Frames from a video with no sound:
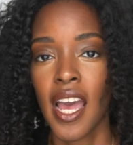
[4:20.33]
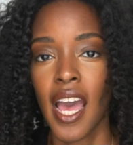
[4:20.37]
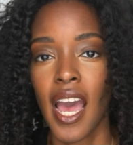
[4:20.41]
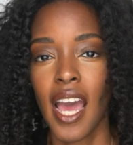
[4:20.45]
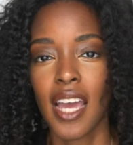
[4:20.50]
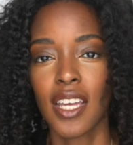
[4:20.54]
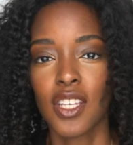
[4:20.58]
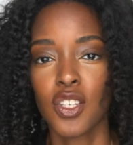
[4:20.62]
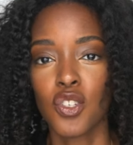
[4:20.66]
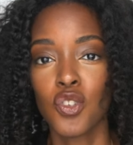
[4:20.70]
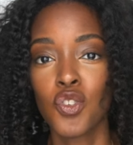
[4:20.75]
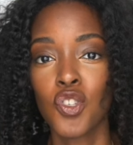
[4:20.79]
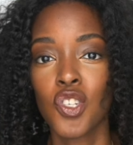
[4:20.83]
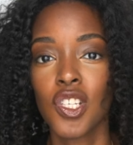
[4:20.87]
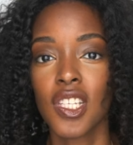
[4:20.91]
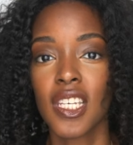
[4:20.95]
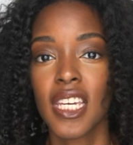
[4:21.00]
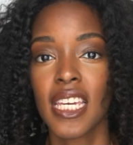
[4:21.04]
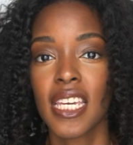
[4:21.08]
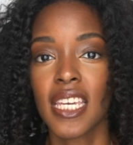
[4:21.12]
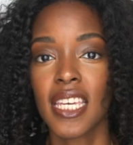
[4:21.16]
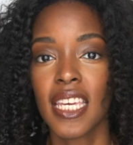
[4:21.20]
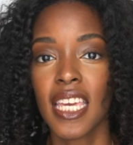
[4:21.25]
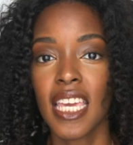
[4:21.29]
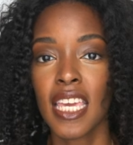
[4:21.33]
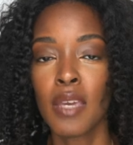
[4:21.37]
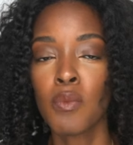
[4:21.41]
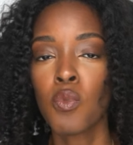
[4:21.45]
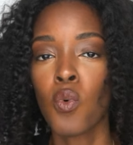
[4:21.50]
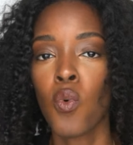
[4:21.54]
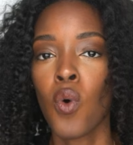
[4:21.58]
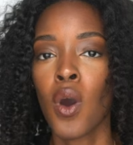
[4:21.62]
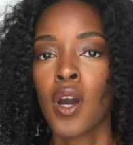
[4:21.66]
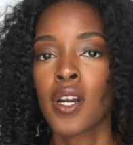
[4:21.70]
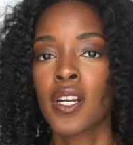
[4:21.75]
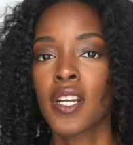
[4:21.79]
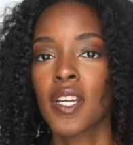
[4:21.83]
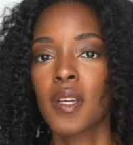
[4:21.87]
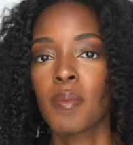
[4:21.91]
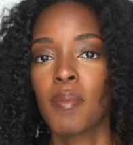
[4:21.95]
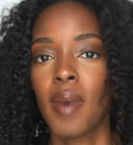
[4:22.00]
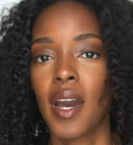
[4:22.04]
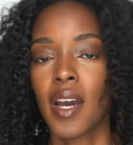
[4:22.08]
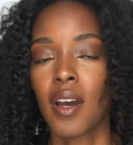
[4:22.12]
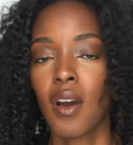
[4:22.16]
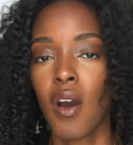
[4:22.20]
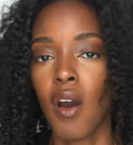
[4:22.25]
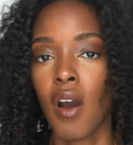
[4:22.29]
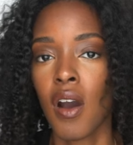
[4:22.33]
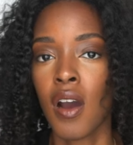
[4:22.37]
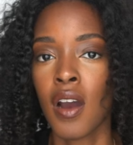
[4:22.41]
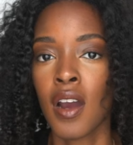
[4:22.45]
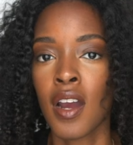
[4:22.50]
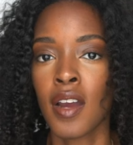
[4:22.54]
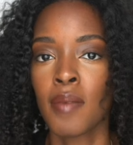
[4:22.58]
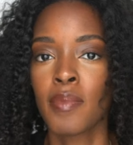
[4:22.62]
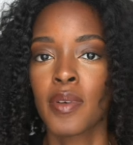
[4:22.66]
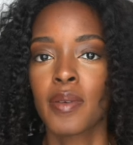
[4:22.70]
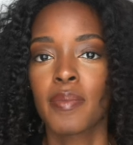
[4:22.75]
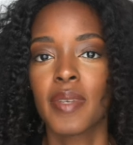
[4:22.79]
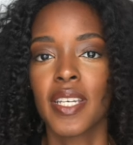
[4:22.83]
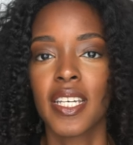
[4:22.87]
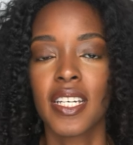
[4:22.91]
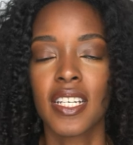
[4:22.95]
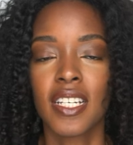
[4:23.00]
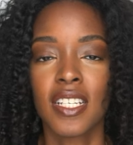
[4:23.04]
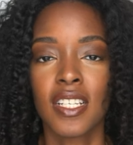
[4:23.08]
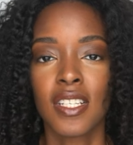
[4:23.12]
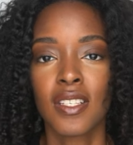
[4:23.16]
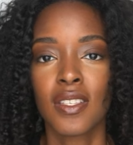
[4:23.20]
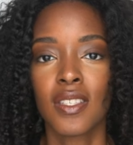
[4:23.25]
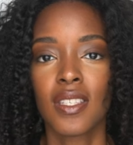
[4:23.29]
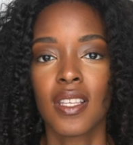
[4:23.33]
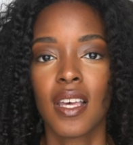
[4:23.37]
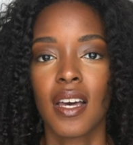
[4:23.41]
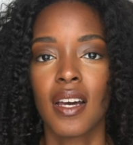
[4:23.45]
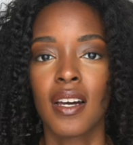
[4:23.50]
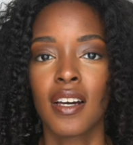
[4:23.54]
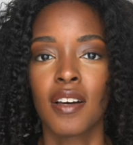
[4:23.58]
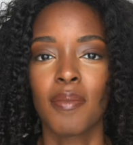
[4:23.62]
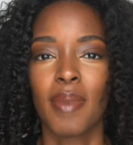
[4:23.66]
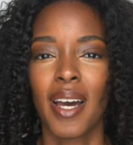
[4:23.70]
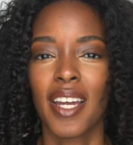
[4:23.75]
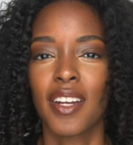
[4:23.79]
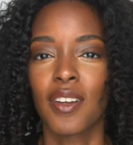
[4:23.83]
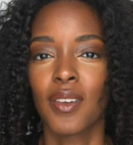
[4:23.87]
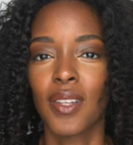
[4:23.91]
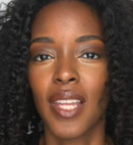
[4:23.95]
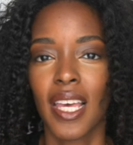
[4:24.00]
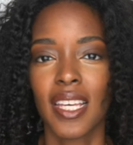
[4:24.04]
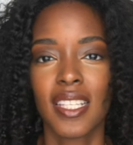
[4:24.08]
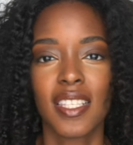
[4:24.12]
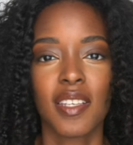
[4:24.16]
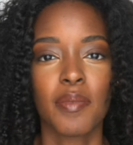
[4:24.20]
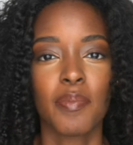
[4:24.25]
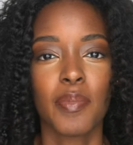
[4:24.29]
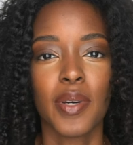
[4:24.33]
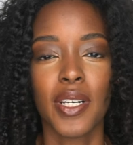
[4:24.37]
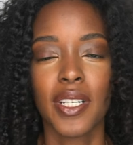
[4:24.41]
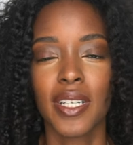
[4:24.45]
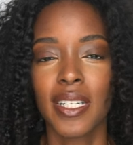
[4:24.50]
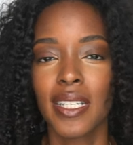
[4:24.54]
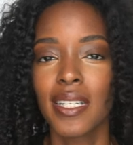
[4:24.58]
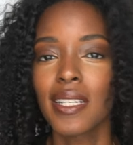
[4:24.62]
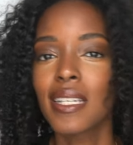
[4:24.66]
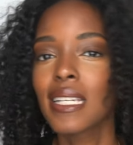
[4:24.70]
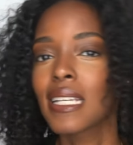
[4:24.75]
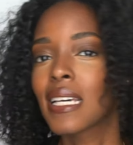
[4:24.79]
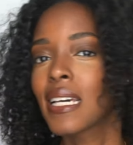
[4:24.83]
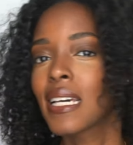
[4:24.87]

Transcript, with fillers: I usually keep water in my car, but because um, I don't like to put